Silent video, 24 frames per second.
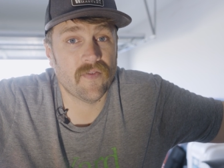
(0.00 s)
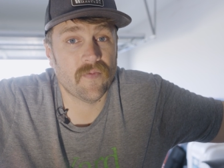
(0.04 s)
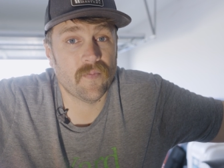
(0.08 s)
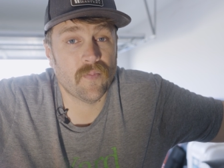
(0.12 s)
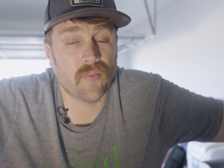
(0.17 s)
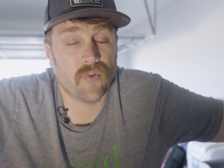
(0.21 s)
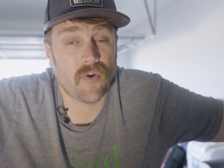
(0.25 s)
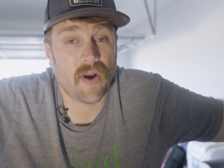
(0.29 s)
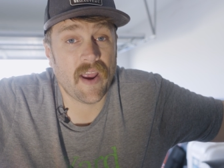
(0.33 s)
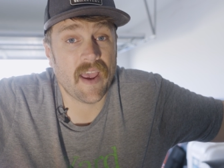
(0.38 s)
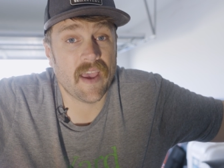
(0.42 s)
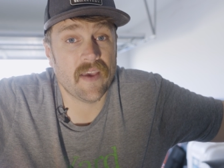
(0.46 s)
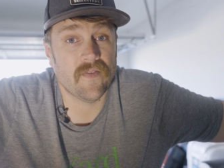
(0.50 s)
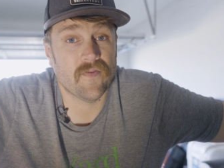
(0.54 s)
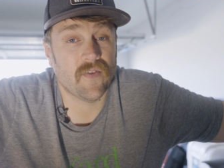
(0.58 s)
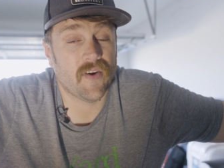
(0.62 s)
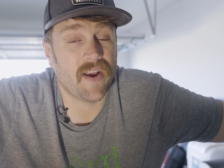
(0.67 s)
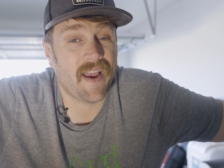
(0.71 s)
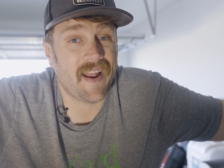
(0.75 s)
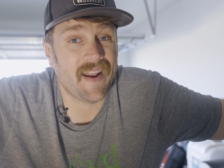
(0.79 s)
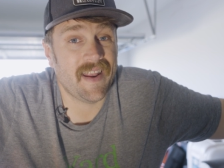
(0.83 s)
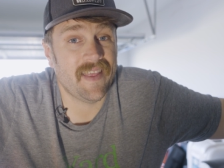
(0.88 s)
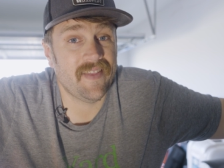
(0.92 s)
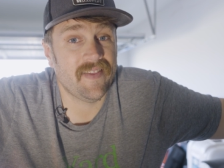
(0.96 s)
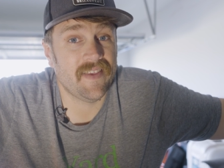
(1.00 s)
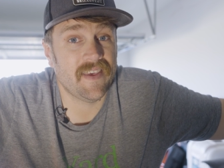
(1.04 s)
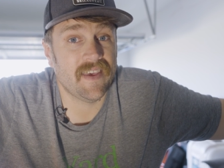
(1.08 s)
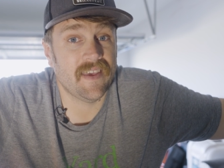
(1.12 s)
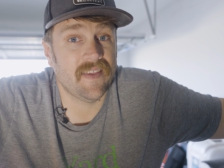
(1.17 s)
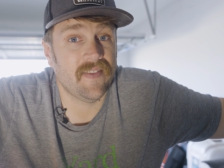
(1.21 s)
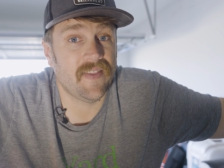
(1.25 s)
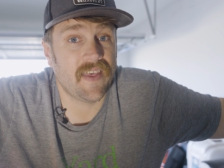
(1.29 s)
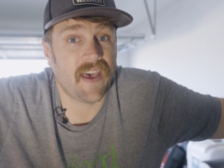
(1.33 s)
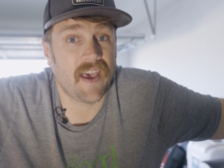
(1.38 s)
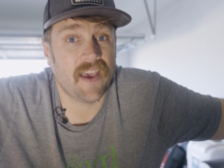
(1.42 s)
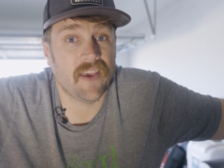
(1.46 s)
pray for
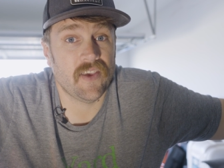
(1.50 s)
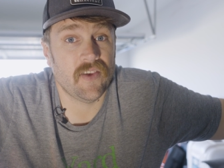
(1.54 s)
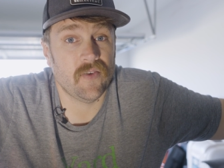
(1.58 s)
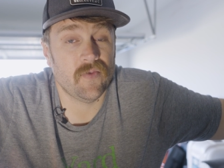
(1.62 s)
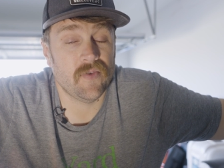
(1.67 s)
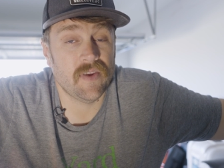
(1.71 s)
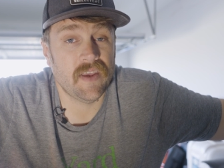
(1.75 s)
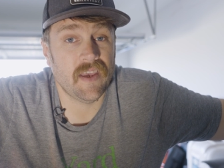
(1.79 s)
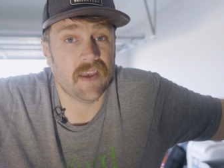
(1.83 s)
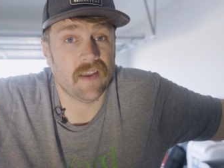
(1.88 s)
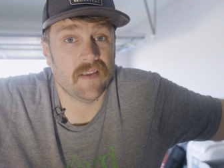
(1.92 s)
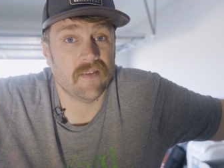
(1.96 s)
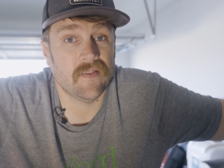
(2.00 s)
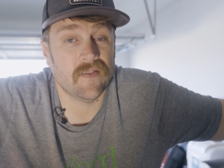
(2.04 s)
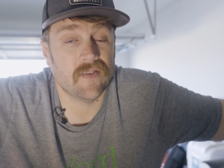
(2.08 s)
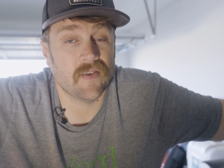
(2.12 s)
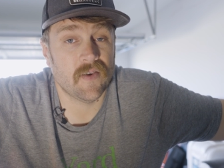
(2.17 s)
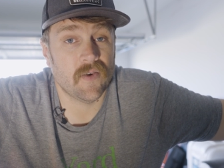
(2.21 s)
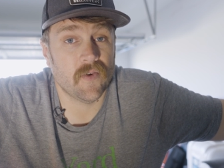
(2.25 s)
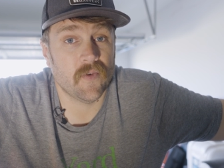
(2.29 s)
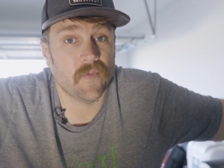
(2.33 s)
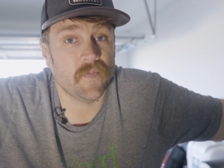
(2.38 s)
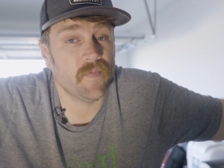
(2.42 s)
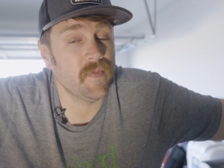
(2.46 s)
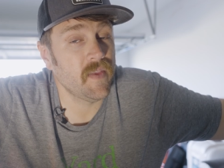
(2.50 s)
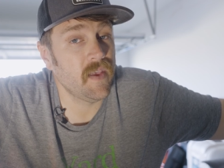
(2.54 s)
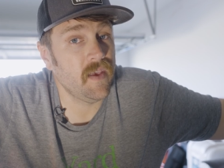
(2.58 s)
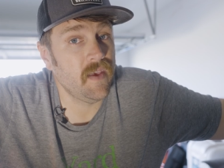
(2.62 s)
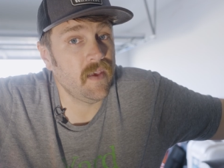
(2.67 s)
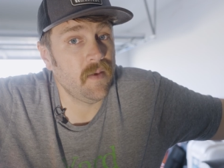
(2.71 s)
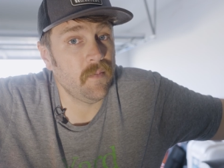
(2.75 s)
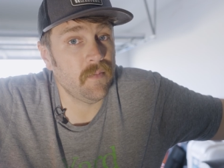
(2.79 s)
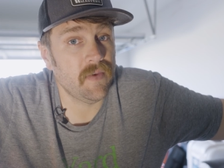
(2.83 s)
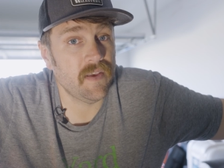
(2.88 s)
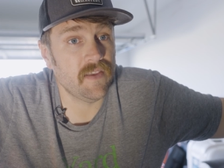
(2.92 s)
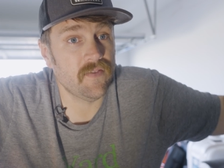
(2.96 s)
anything that you need. So
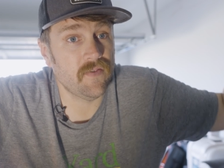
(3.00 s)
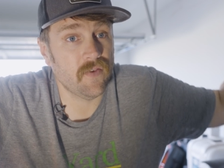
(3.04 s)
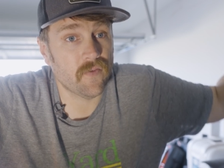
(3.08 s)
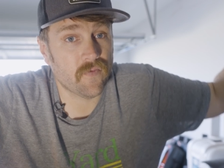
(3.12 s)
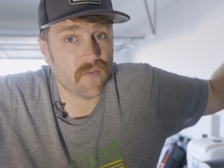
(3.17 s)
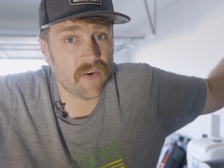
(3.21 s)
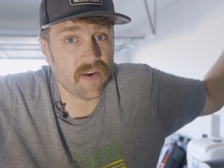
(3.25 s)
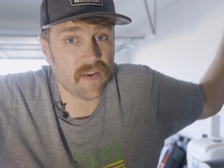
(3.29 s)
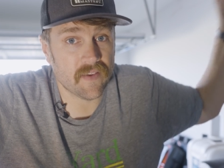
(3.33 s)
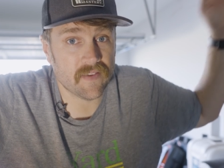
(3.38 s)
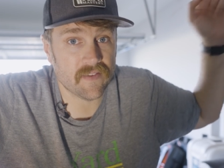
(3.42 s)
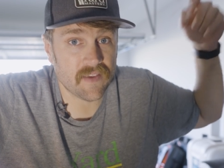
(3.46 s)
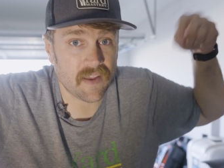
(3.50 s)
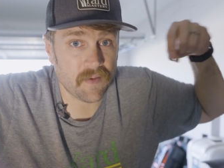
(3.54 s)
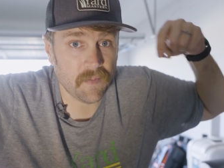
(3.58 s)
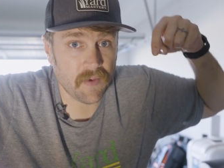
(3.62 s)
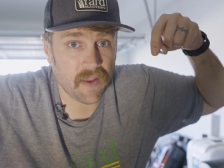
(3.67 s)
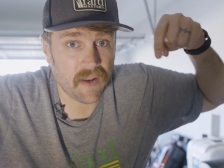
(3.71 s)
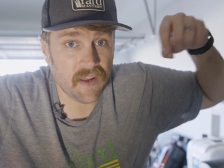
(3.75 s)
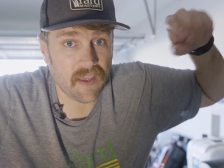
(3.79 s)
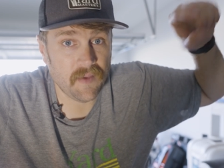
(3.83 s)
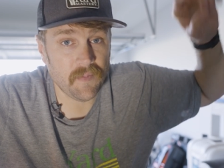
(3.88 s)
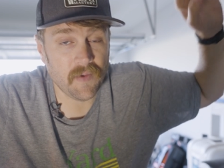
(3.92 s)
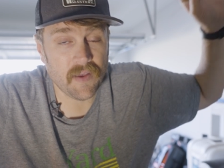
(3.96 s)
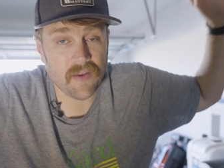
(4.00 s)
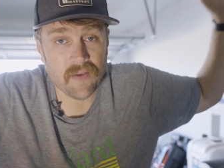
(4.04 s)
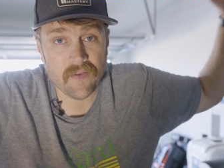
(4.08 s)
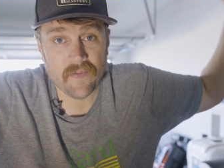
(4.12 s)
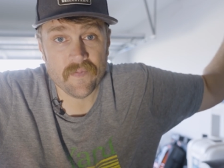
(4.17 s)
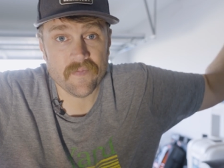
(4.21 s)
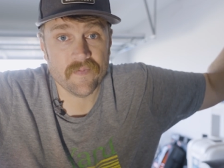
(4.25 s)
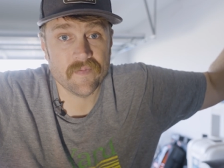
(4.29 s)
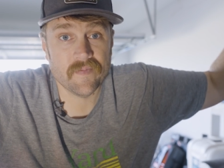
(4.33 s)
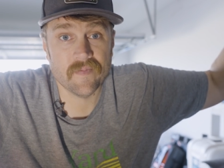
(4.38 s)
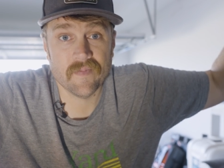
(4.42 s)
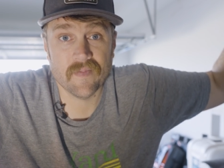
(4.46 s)
please feel free to send me an email
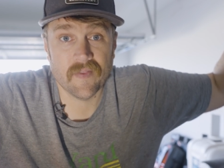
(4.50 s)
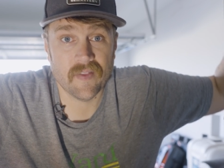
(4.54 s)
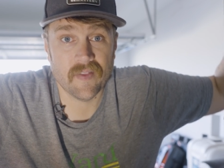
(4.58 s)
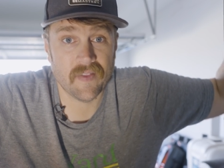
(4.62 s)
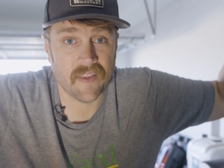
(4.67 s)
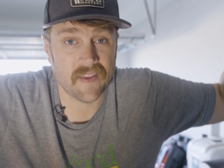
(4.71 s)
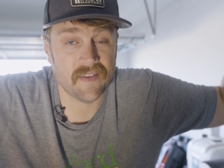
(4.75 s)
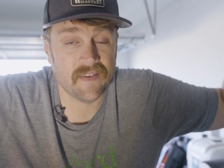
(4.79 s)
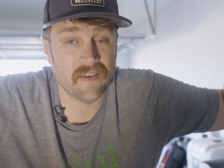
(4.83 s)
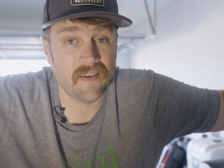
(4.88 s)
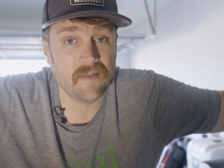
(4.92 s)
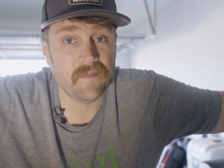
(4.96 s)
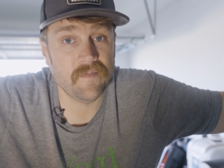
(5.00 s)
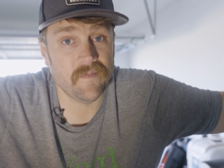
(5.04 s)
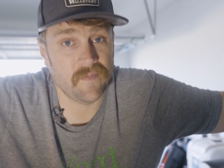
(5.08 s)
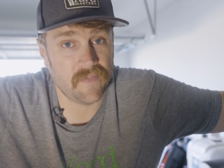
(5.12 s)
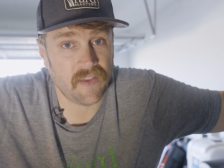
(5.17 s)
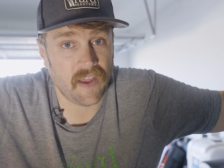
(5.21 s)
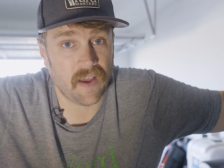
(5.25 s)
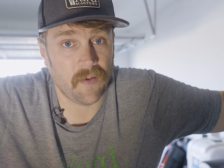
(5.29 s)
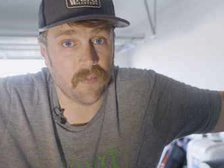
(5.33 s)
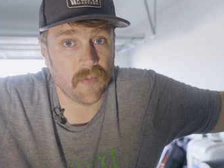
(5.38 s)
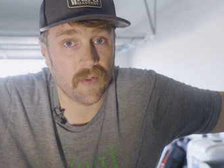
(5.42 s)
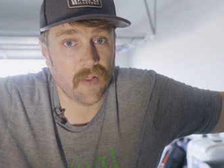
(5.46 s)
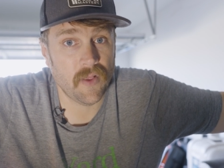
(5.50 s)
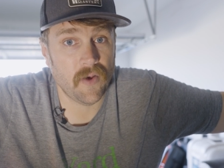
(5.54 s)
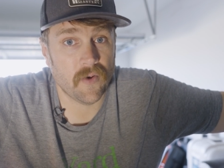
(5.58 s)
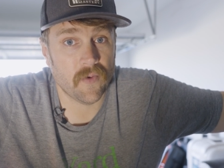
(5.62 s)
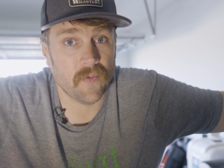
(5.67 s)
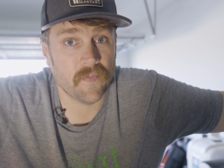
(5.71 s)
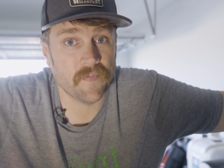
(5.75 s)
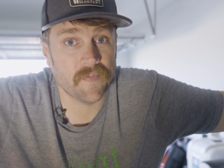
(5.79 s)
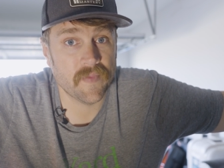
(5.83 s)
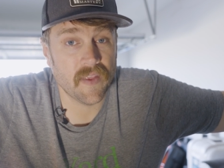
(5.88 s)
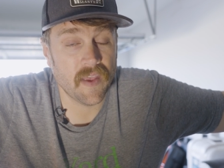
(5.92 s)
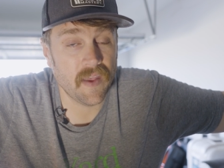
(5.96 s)
listed down below.
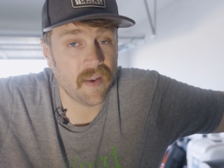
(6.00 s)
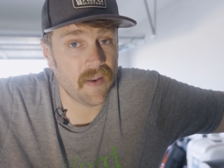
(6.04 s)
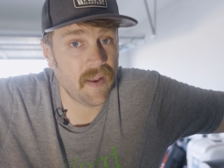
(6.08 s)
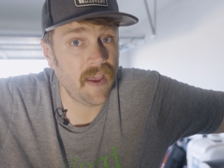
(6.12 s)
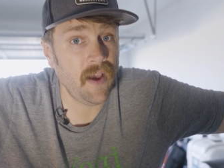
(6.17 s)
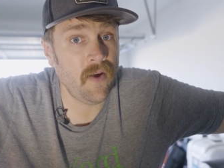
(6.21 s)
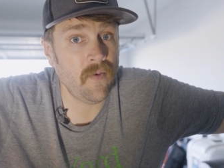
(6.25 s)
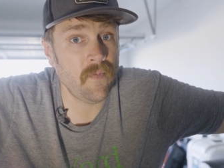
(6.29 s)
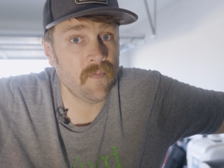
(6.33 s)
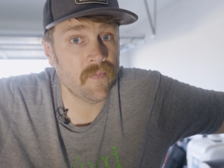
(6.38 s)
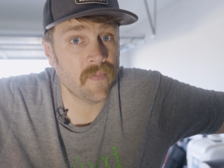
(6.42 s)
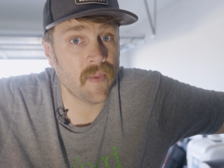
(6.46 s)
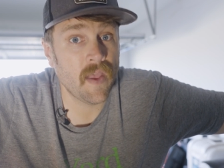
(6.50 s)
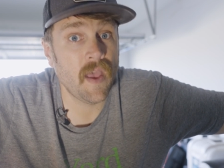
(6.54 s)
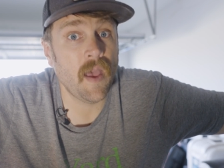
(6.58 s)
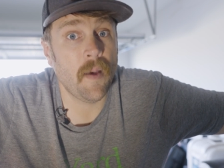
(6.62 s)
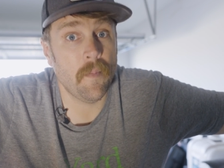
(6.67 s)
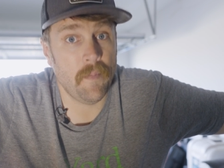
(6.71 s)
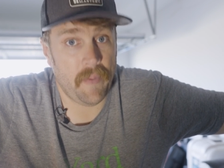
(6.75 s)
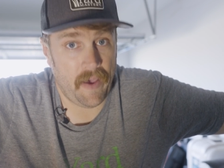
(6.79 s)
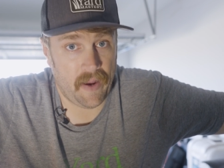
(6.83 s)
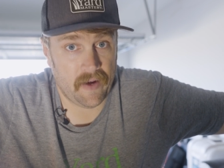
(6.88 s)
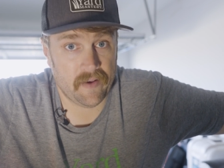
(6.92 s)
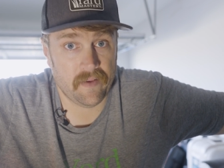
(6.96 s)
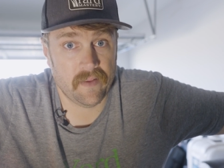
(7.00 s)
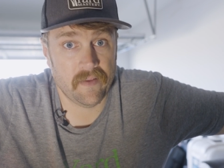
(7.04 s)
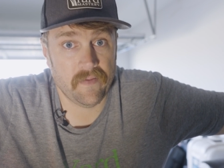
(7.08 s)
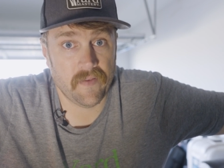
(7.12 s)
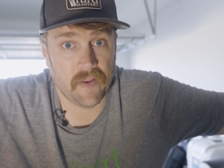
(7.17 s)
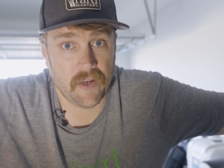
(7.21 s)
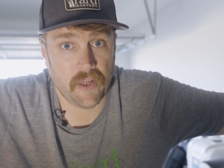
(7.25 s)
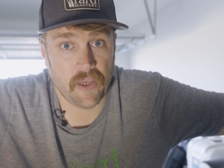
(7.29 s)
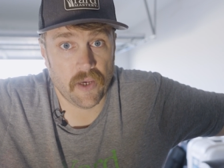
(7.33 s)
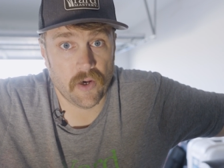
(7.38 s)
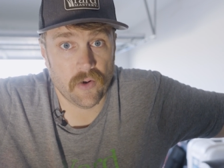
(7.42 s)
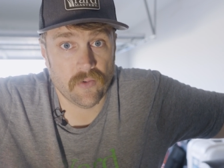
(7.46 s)
Now, back to the
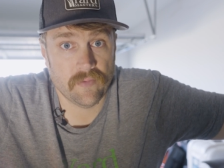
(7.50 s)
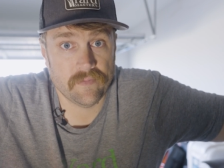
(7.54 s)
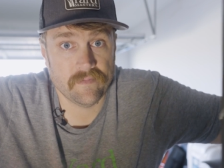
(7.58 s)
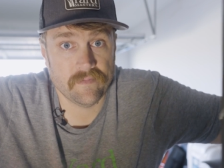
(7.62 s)
video.